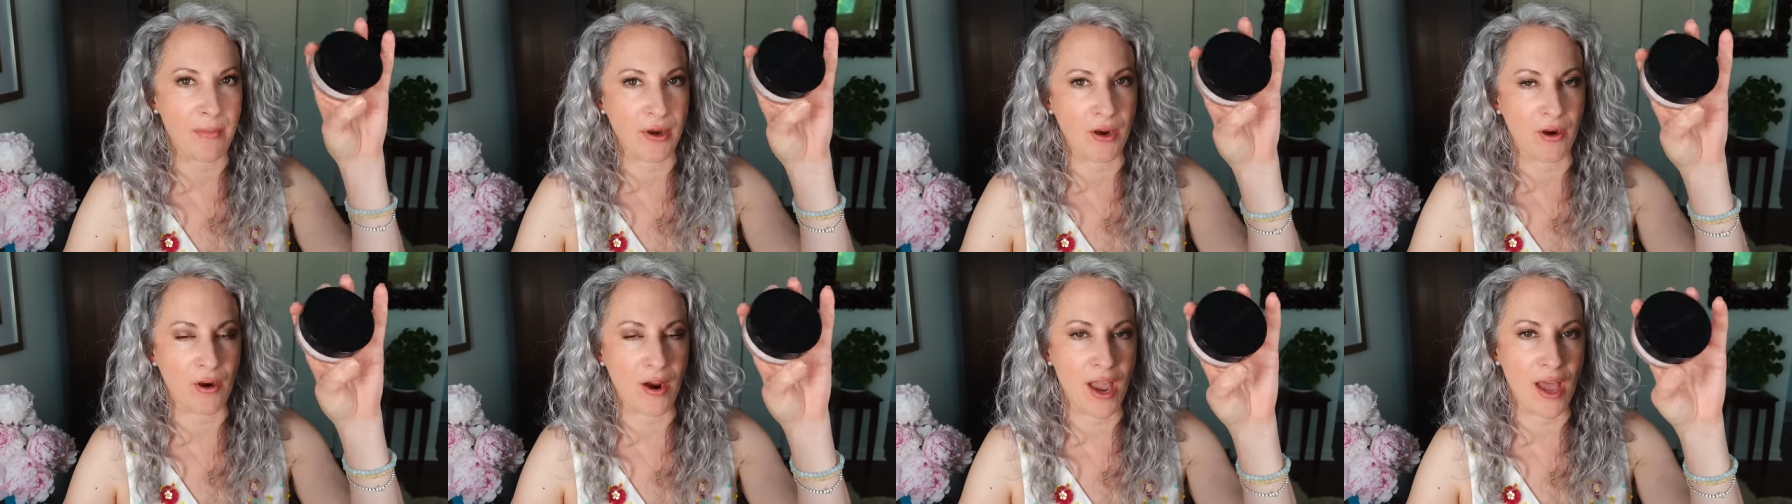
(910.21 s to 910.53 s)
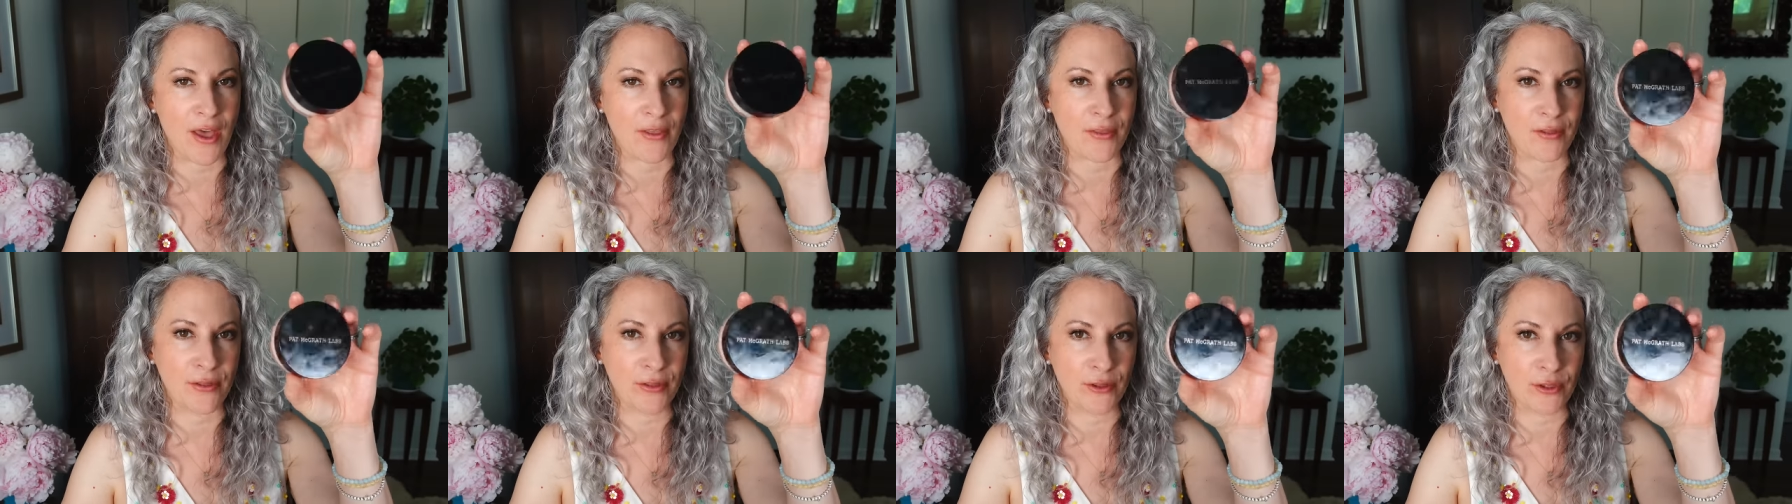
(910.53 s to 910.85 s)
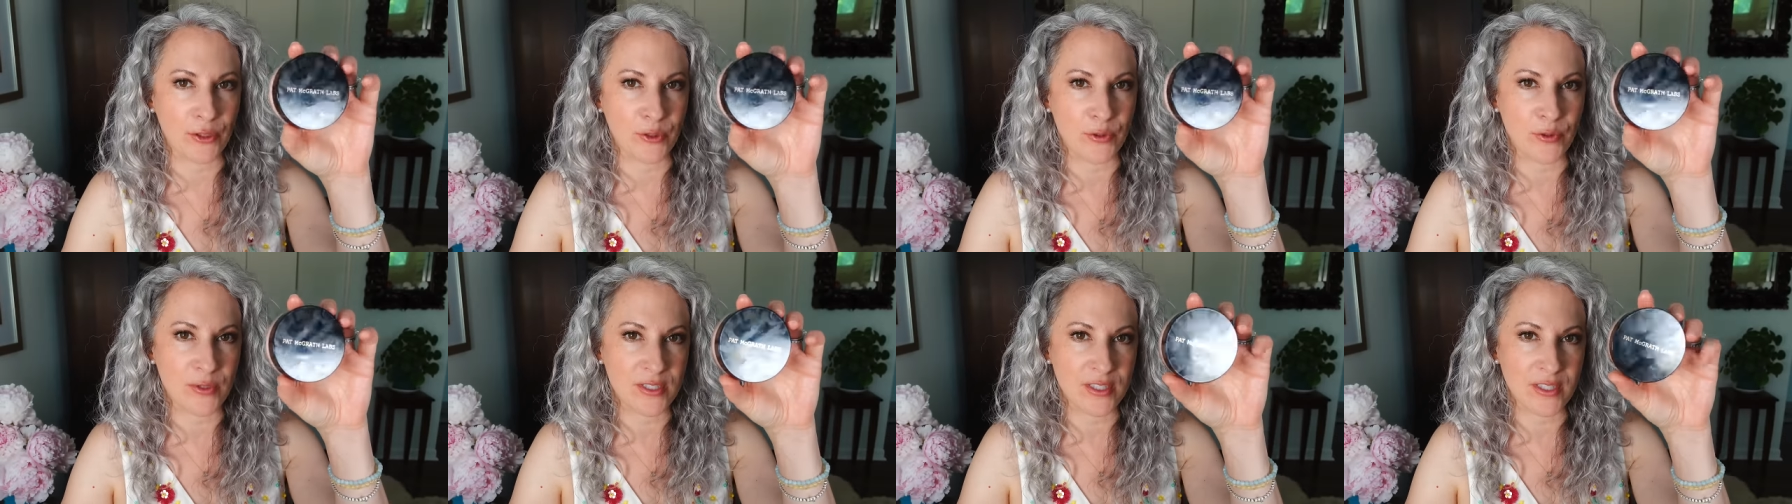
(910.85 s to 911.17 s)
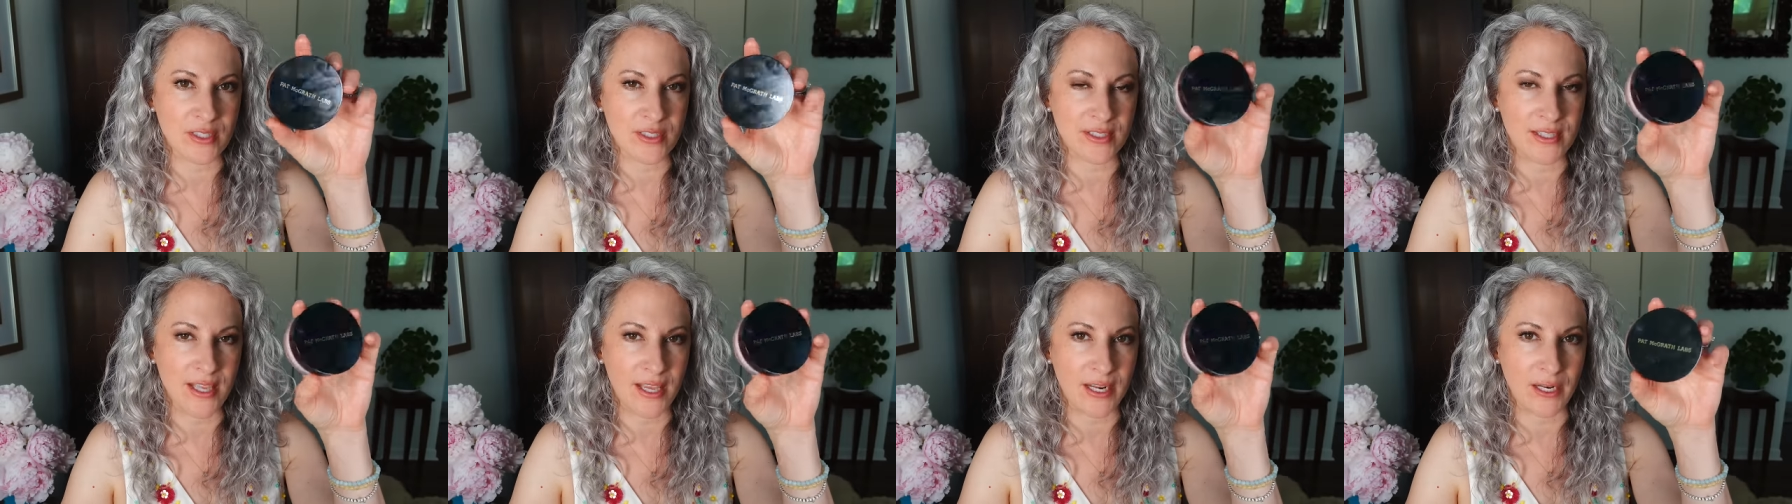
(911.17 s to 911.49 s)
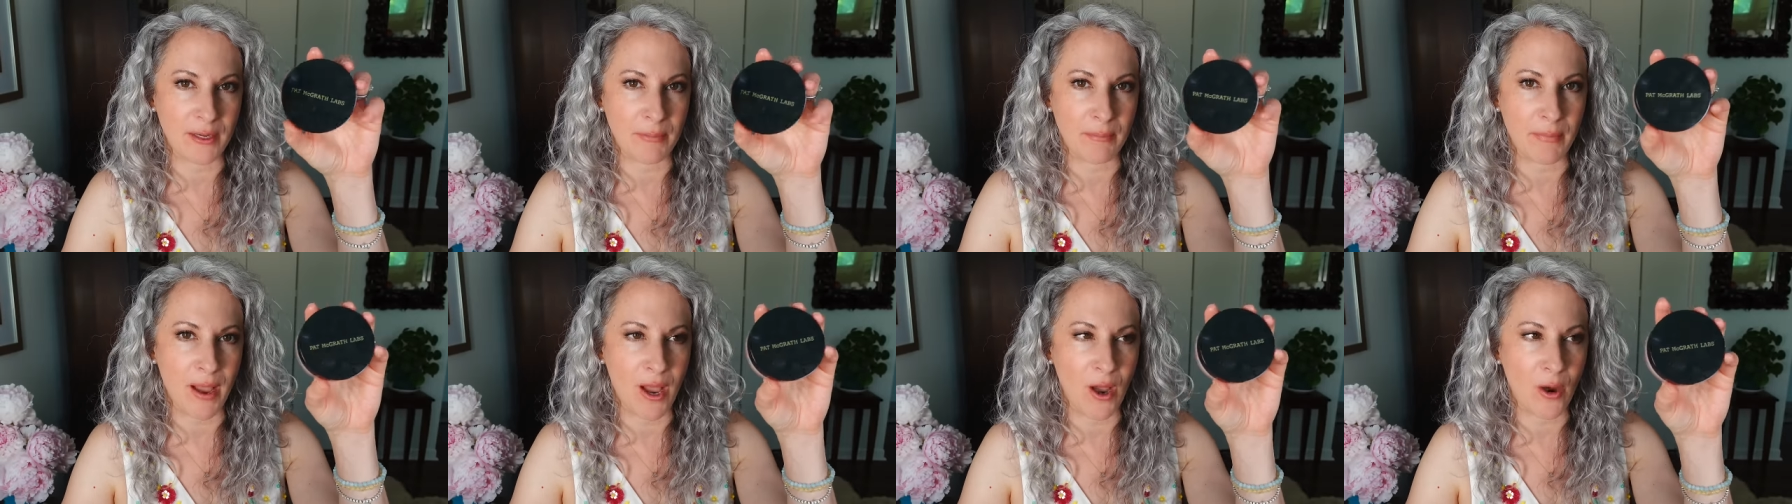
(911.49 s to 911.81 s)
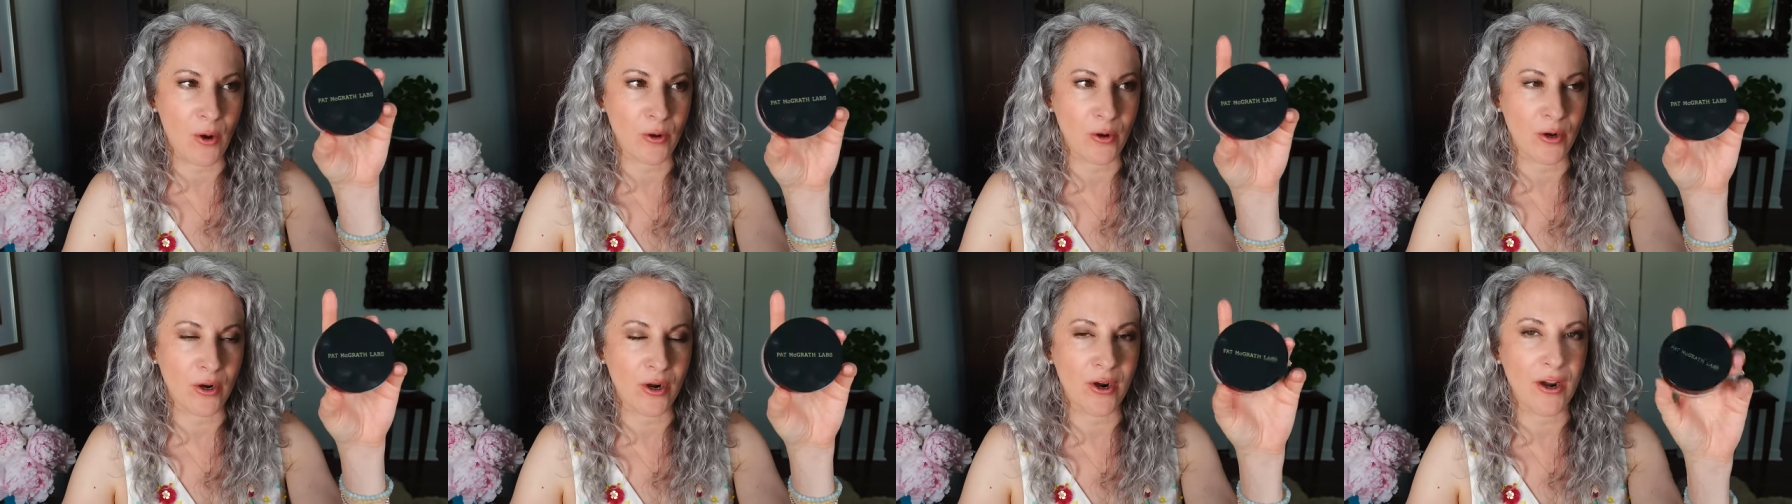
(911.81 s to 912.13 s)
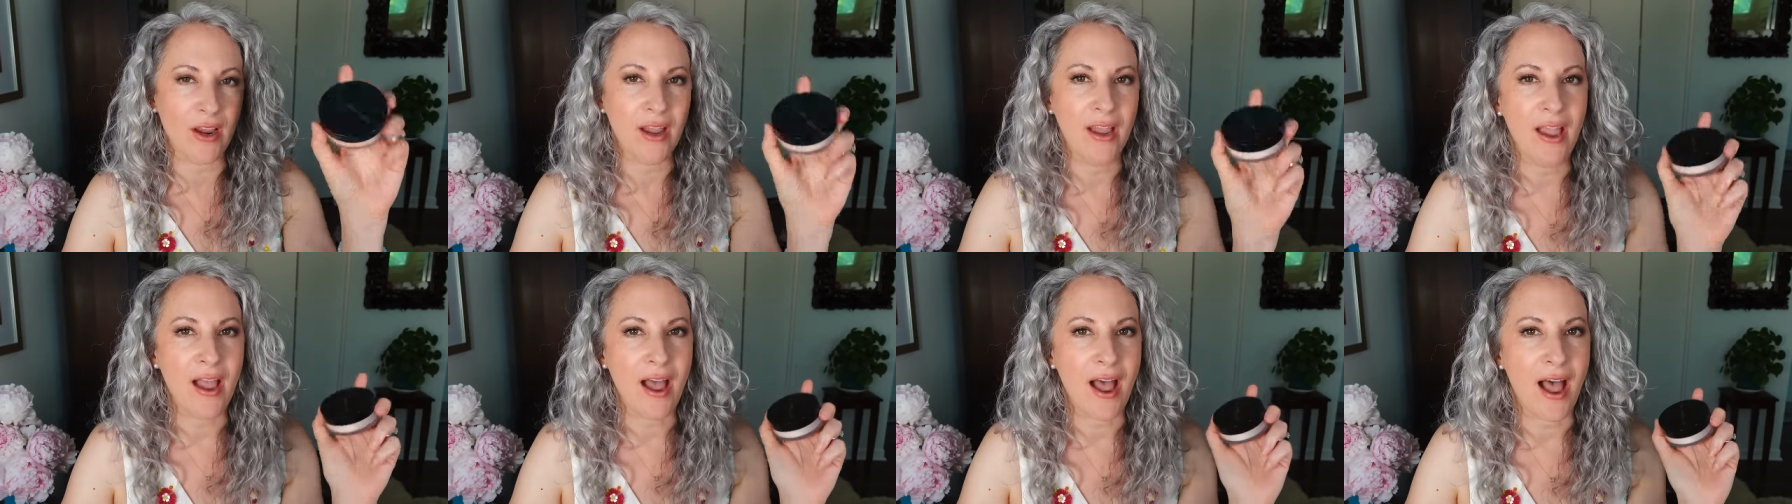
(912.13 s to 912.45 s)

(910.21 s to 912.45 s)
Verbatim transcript: McGrath Loose Setting Powder.